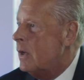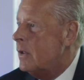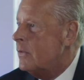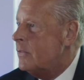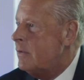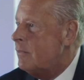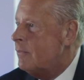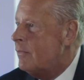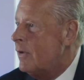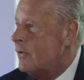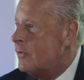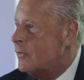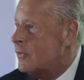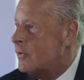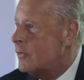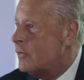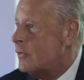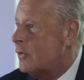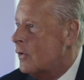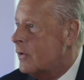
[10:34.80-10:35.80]
Are the
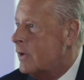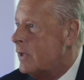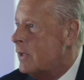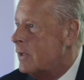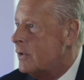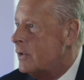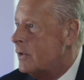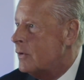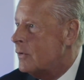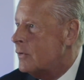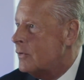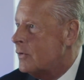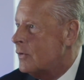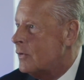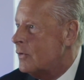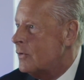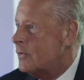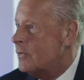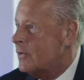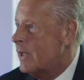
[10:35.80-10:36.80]
investors knocking at your
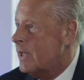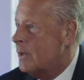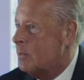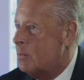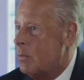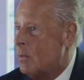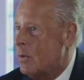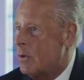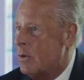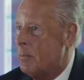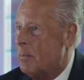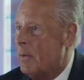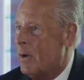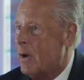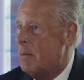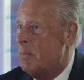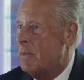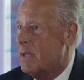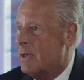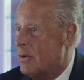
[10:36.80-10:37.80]
door saying we want to
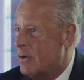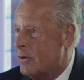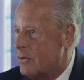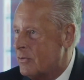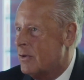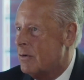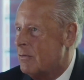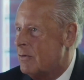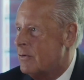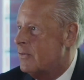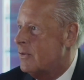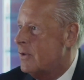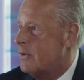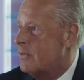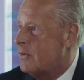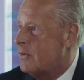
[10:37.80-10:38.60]
buy because there is this